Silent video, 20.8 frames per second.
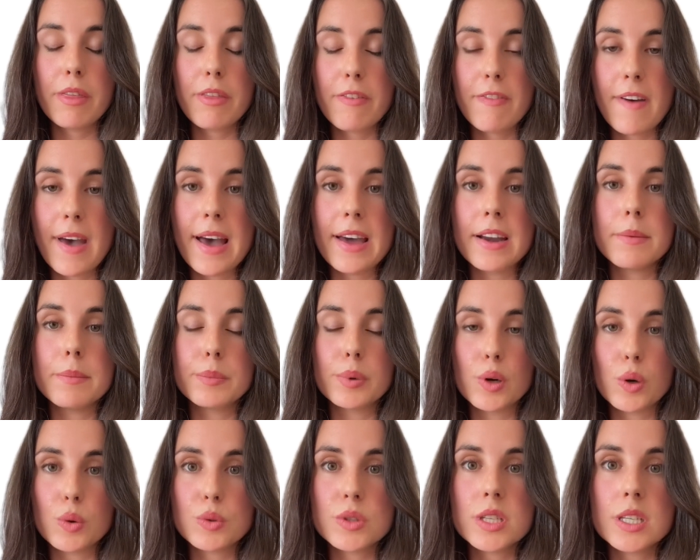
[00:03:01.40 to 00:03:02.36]
fat and
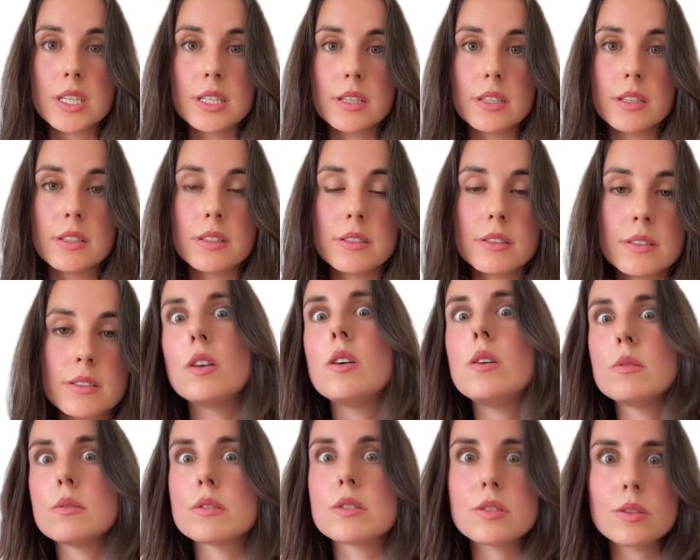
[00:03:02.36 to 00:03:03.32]
protein.
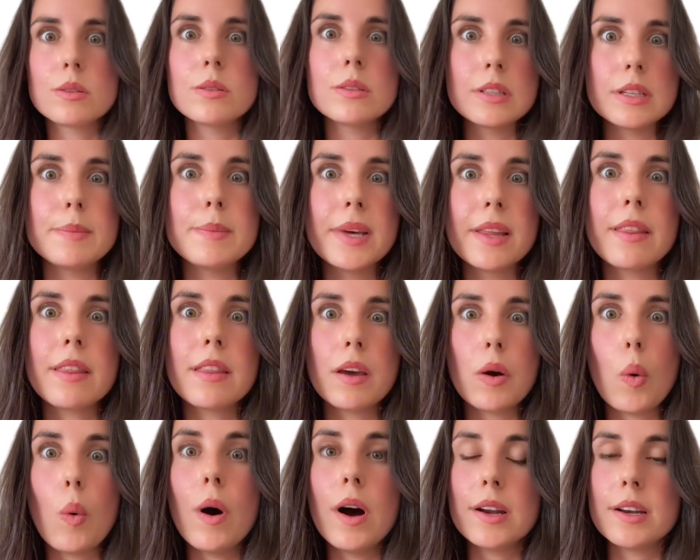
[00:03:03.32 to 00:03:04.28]
Also, limit the
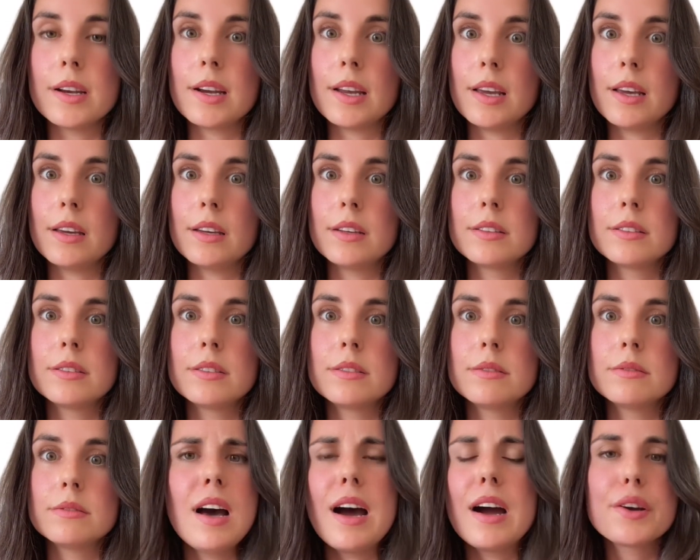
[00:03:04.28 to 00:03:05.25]
quantity.
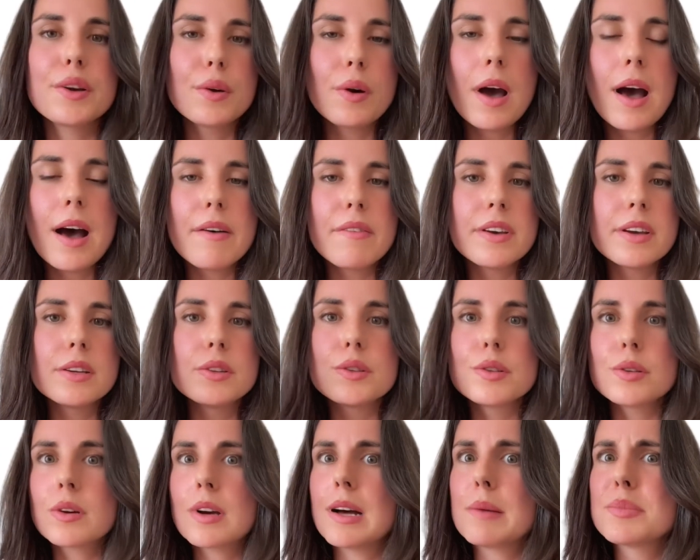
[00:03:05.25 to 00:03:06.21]
Are you having
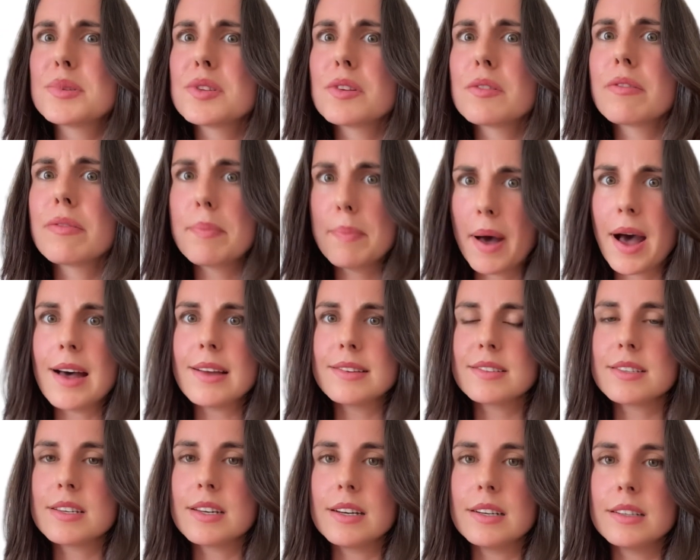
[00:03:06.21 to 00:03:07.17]
2 cups of
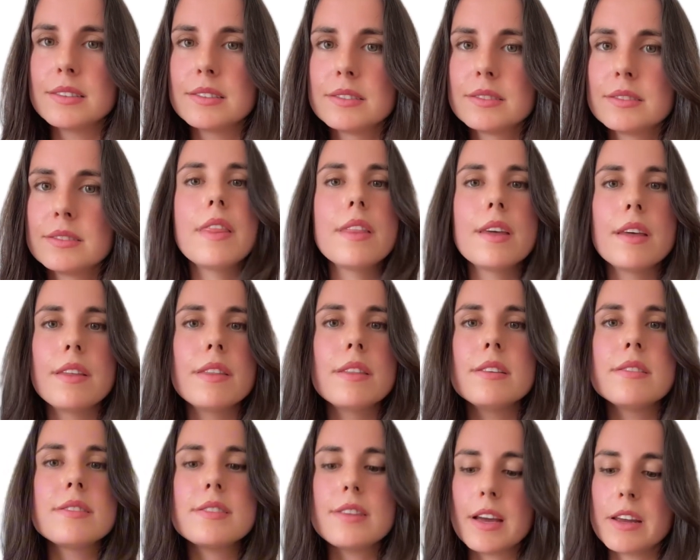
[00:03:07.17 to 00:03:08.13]
pasta and then
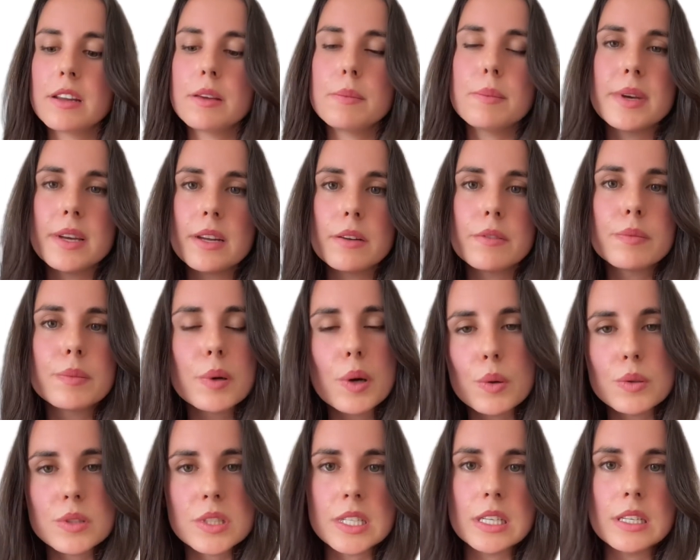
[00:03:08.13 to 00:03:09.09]
this tiny bit of
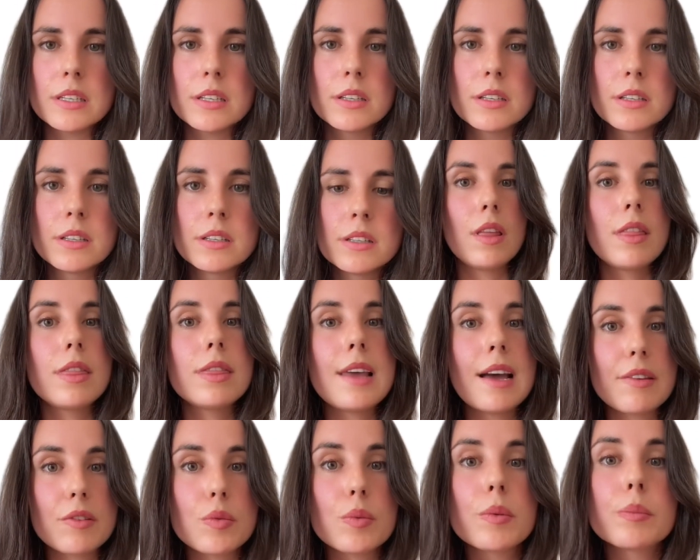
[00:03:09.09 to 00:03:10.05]
protein?
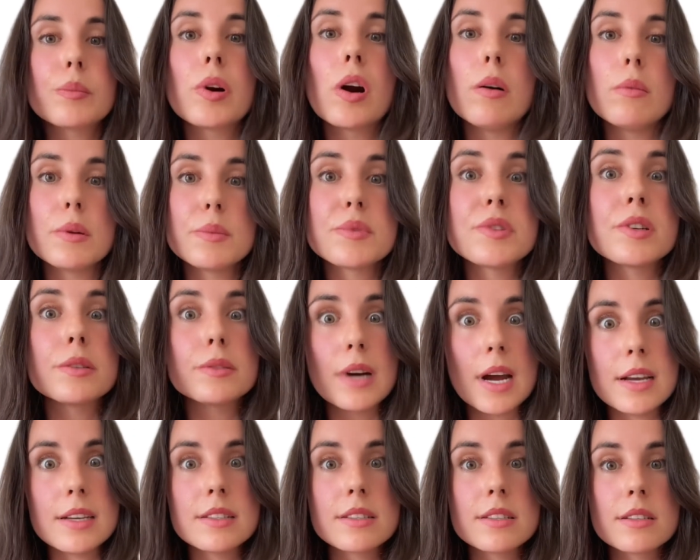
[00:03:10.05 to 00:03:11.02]
That's when problems
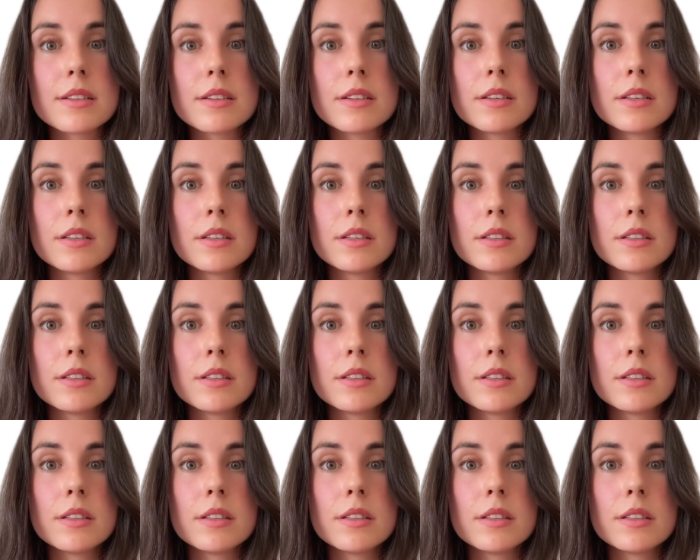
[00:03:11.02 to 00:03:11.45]
arise.